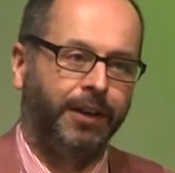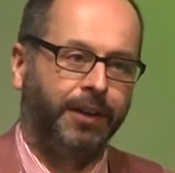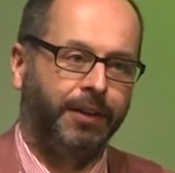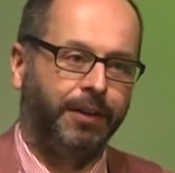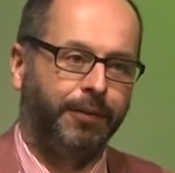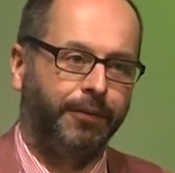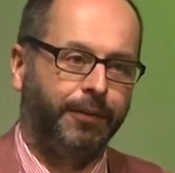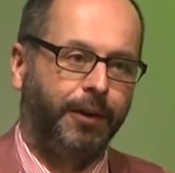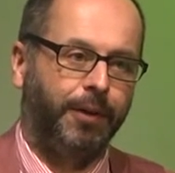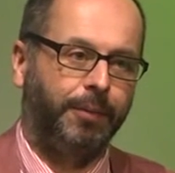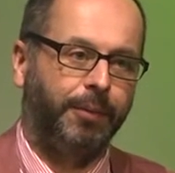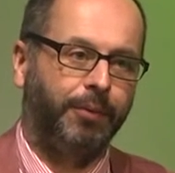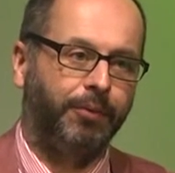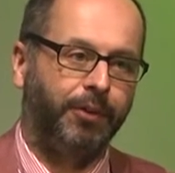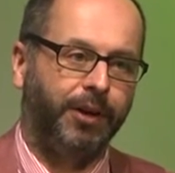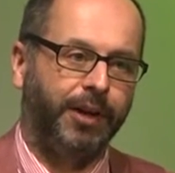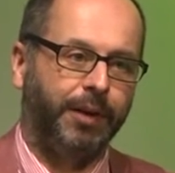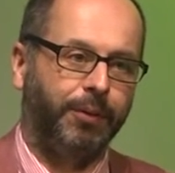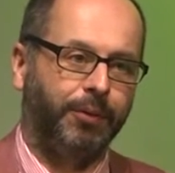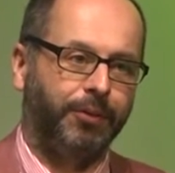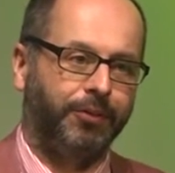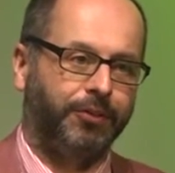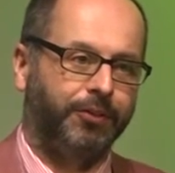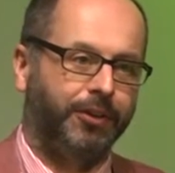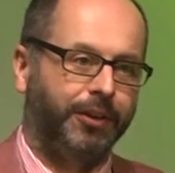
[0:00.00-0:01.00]
The farmer really
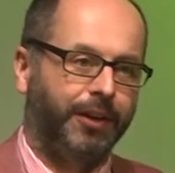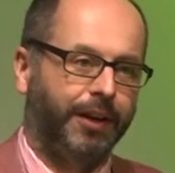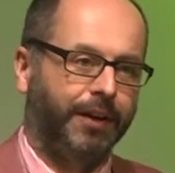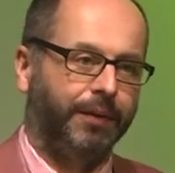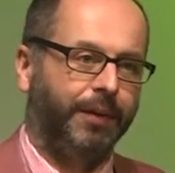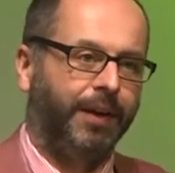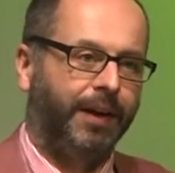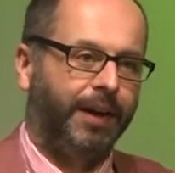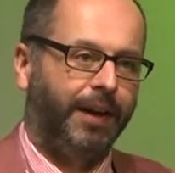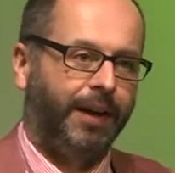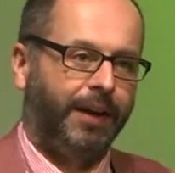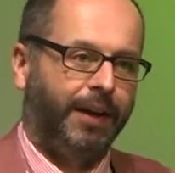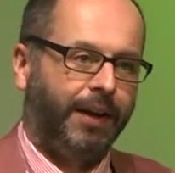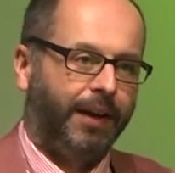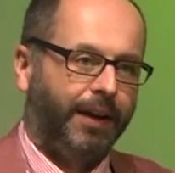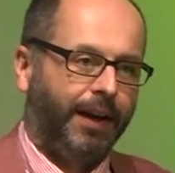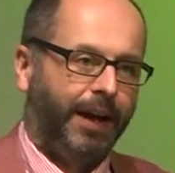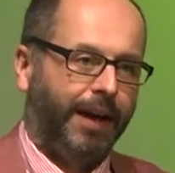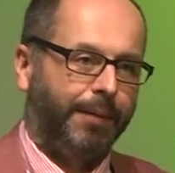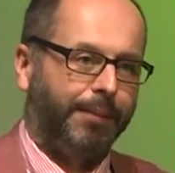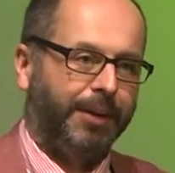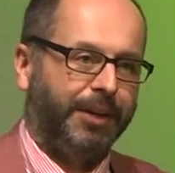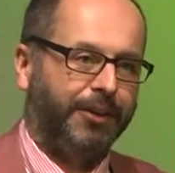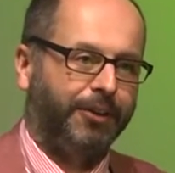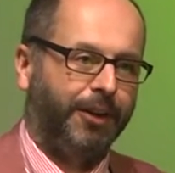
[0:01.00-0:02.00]
wants to know,
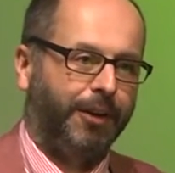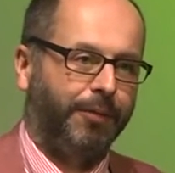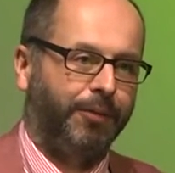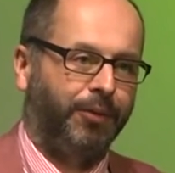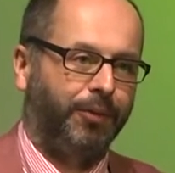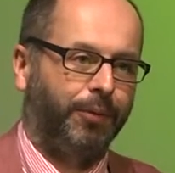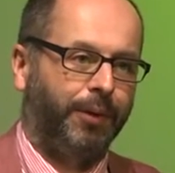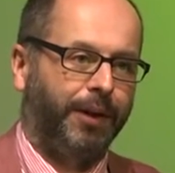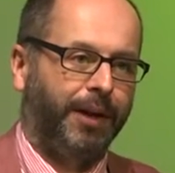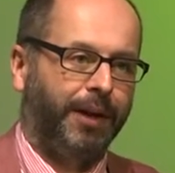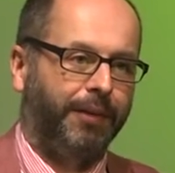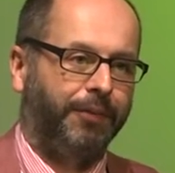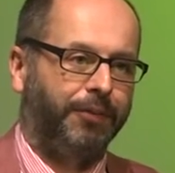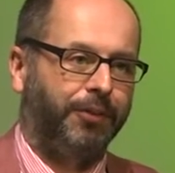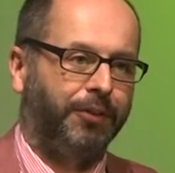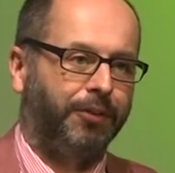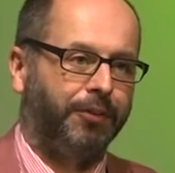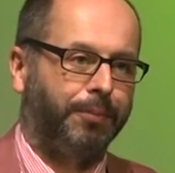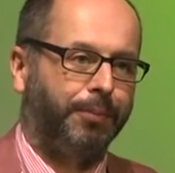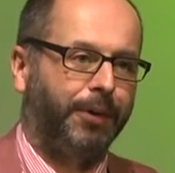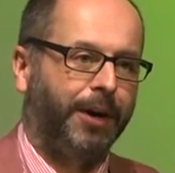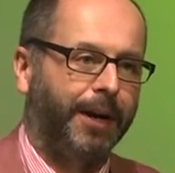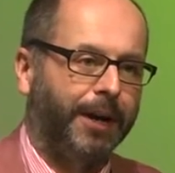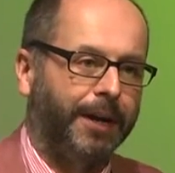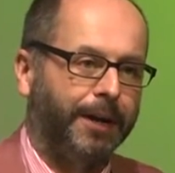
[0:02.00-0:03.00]
how many times do I have to
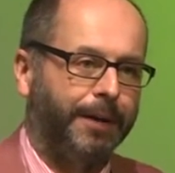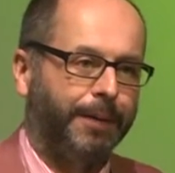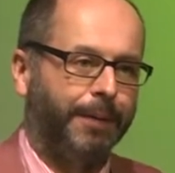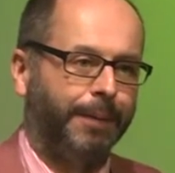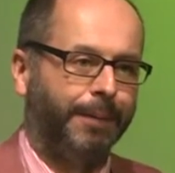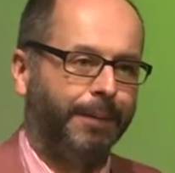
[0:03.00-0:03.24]
spray?